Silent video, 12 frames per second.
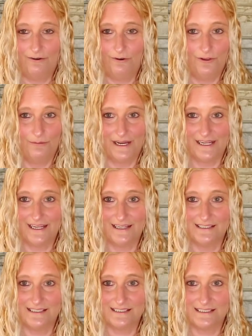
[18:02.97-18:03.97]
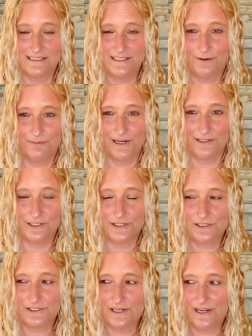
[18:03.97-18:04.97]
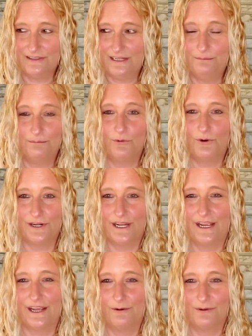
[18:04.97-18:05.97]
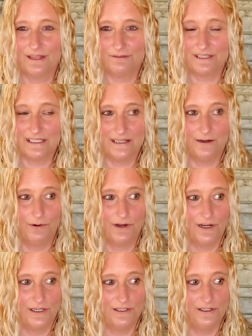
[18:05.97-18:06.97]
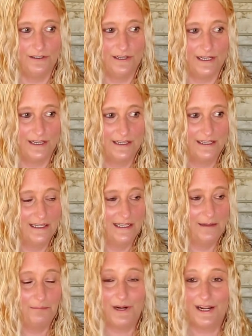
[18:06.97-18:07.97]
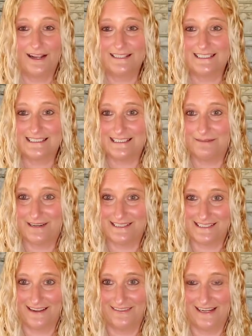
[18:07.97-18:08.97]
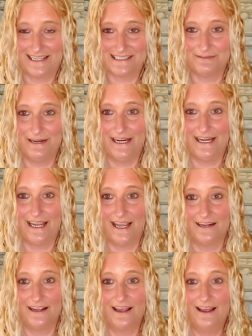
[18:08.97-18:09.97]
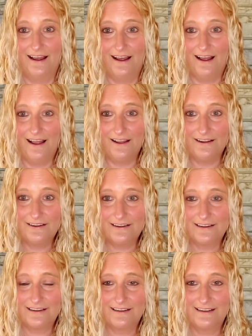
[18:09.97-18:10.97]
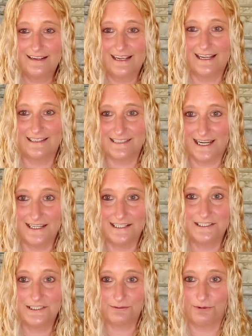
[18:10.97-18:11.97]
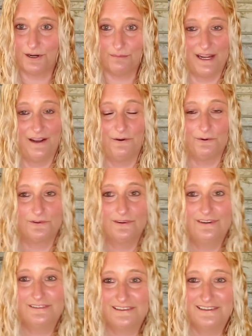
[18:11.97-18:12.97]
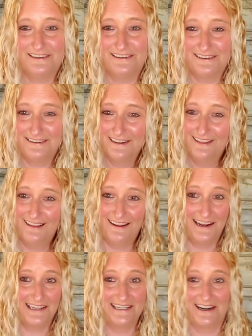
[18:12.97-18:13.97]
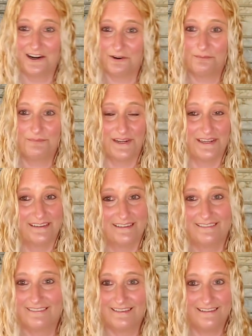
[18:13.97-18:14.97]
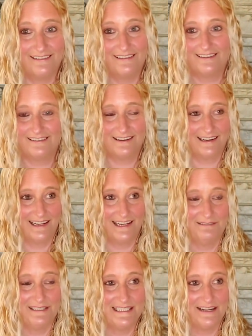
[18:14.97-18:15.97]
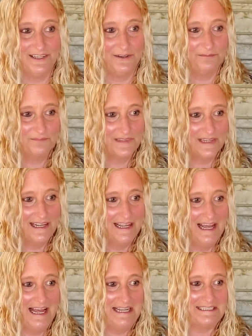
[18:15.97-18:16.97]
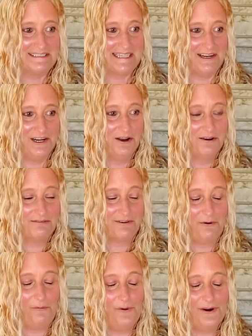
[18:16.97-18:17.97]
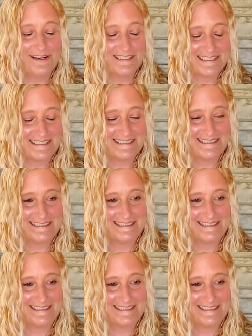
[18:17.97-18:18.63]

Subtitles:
all of my kids so much. I think more now with everything going on, but I got to see my son last week and hug and touch one of my own. I know, but I can't even tell you. So of course,